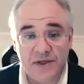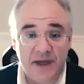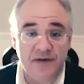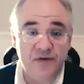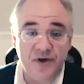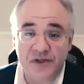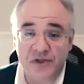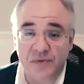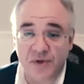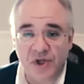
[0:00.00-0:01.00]
and for
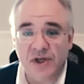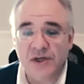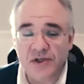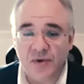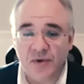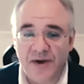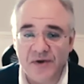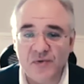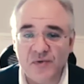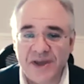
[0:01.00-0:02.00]
customers. So how do
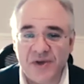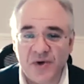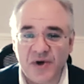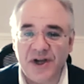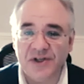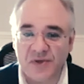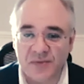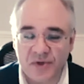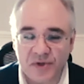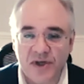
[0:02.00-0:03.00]
you make your
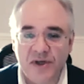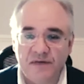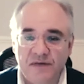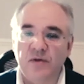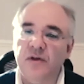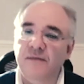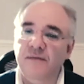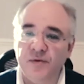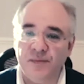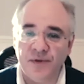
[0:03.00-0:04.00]
customers feel
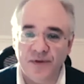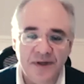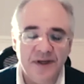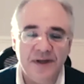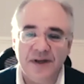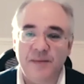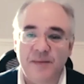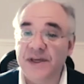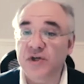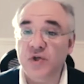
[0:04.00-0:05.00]
comfortable
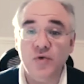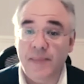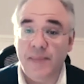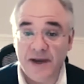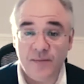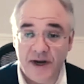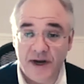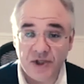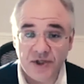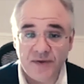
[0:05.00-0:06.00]
coming into a bank
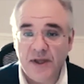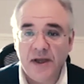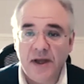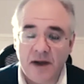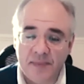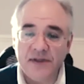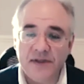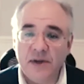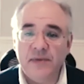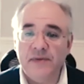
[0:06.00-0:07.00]
branch? In
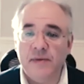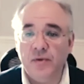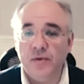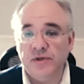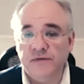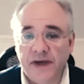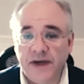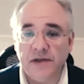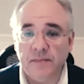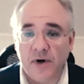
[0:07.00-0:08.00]
some of the most
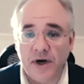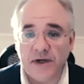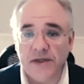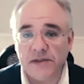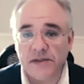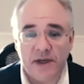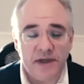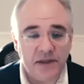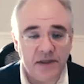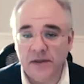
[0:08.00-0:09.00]
affected markets,
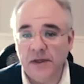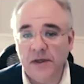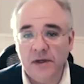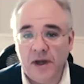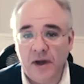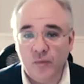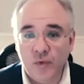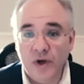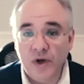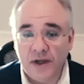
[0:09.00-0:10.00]
like in
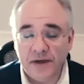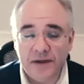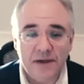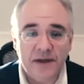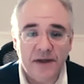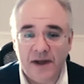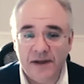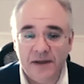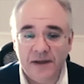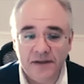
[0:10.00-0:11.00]
Wuhan,
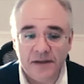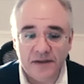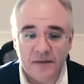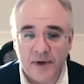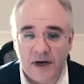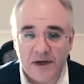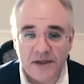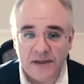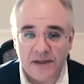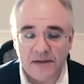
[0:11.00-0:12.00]
in
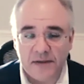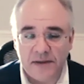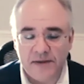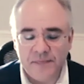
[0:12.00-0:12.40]
Lombardy, in Italy,